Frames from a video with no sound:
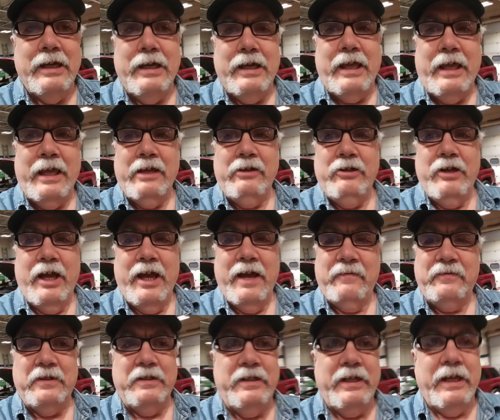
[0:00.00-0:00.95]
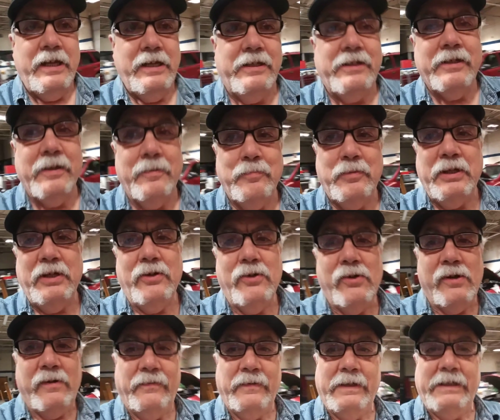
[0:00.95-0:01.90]
and you have to take something
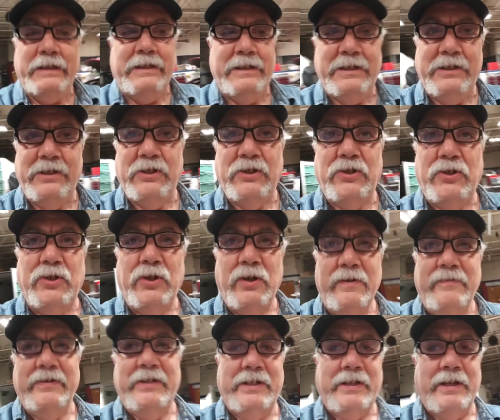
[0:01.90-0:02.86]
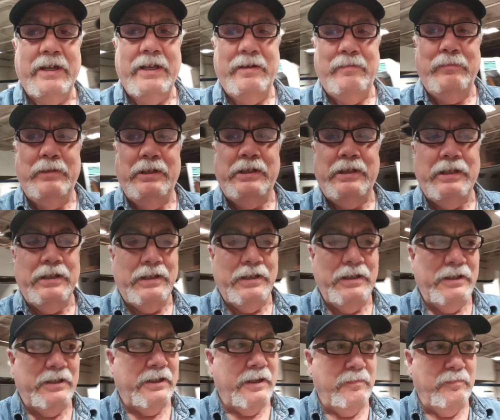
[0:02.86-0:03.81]
off, and this is a service item. This
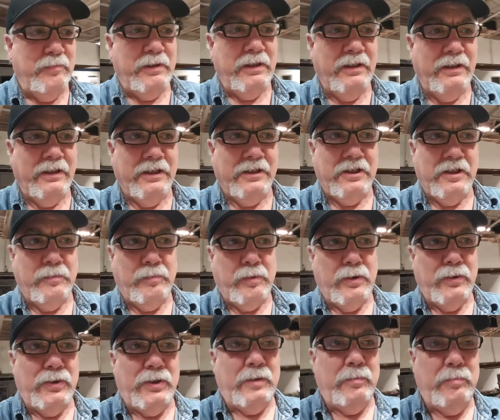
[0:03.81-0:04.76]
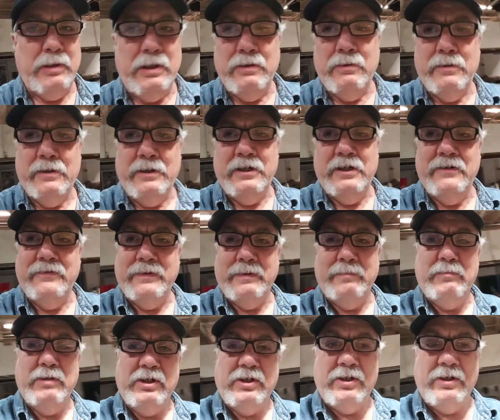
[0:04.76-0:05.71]
isn't something that's supposed to be on there
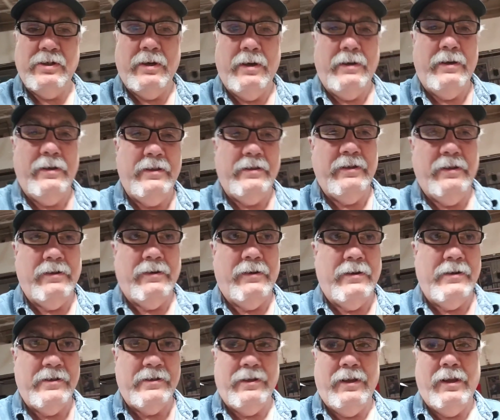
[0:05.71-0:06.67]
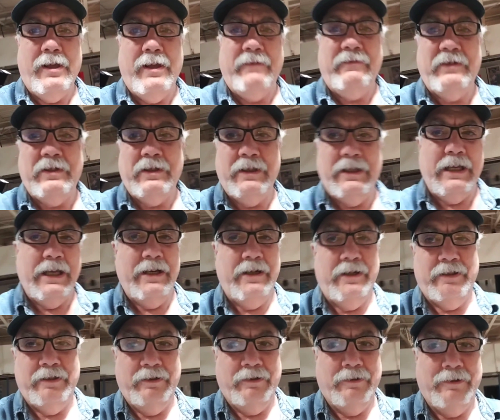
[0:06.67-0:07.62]
from the start of the car's life to the
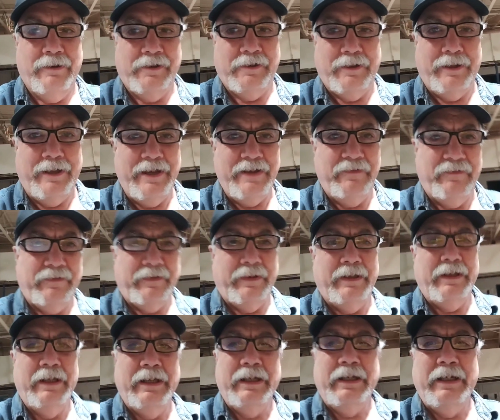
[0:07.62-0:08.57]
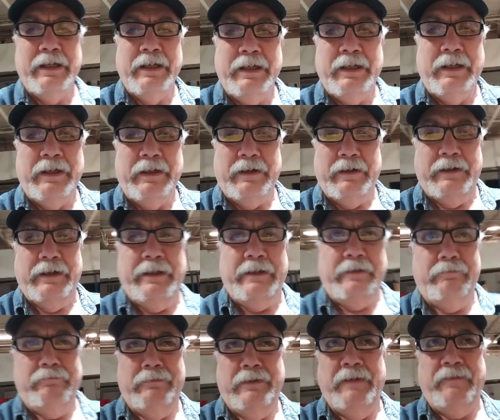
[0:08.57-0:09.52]
end of the car's life. All right,
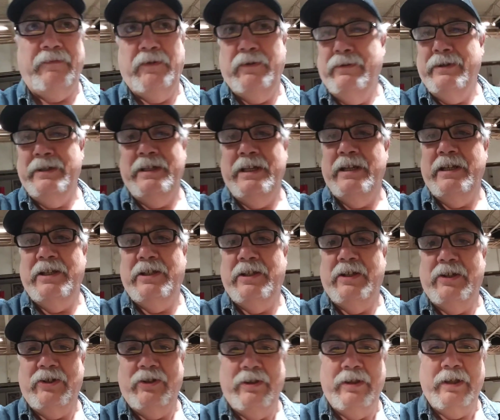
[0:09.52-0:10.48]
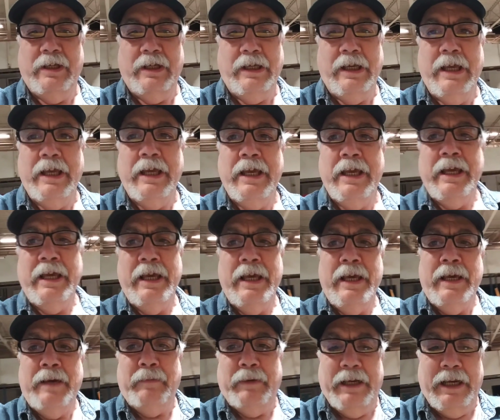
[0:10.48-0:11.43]
if there is any such a thing.
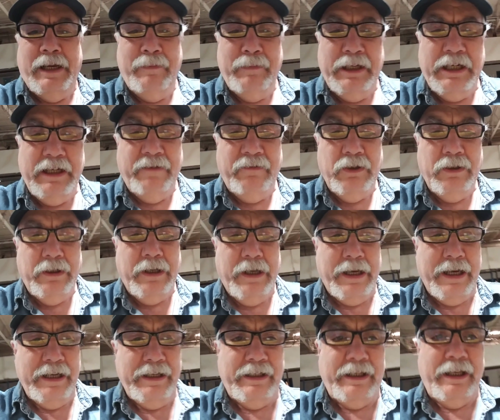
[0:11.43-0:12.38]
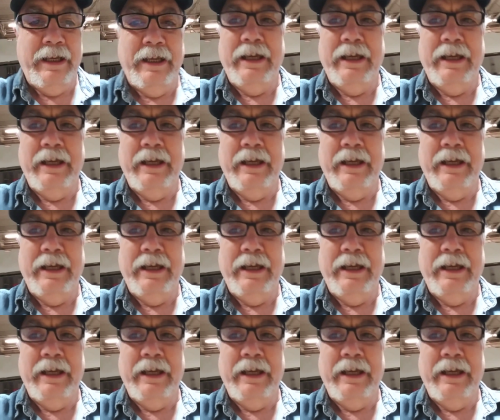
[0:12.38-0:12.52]
But how many of you guys